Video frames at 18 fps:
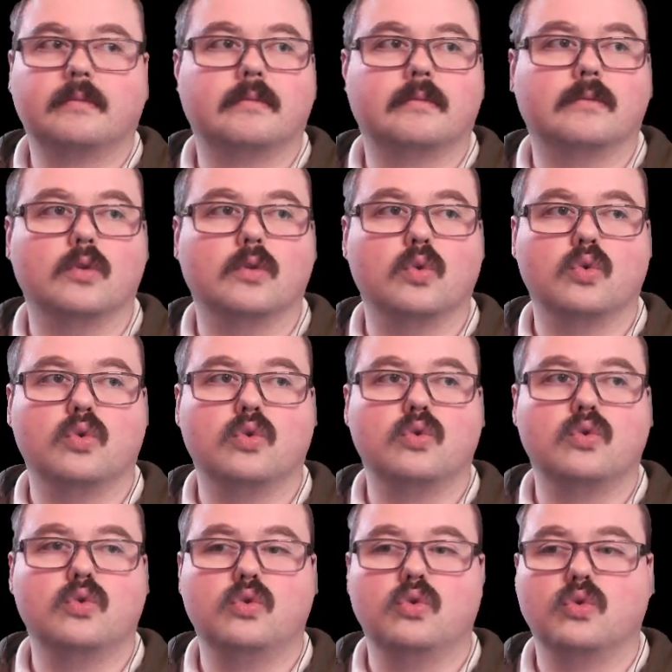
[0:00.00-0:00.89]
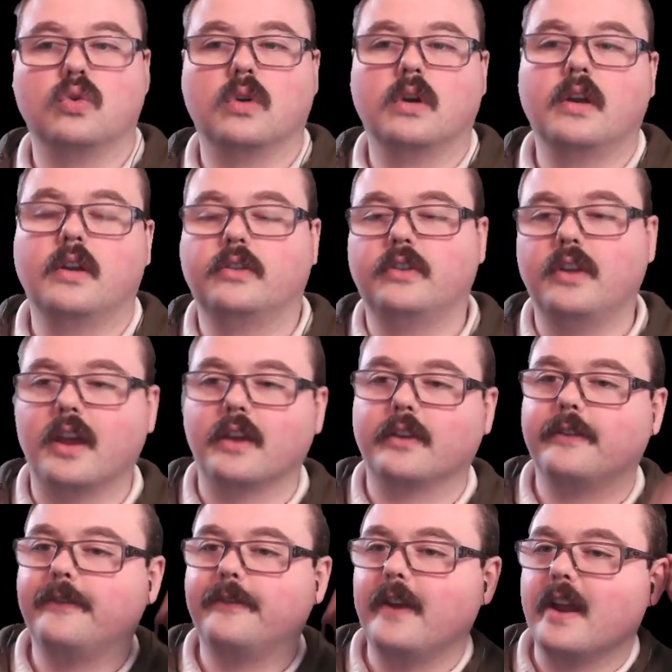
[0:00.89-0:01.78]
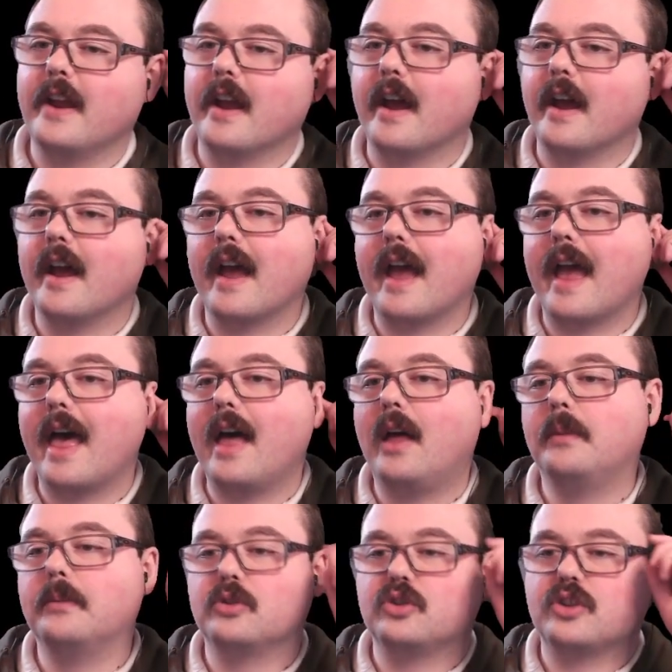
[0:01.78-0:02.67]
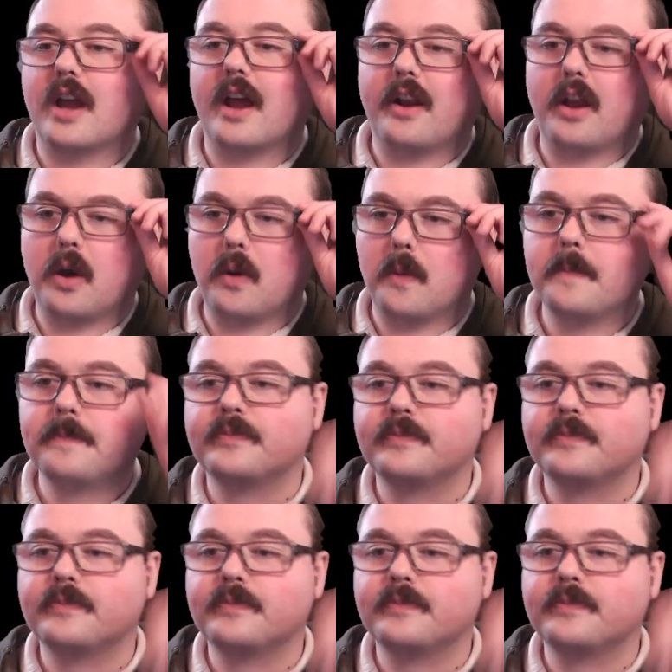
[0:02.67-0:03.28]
Ooh. So yes, Fear at Elm Shadow.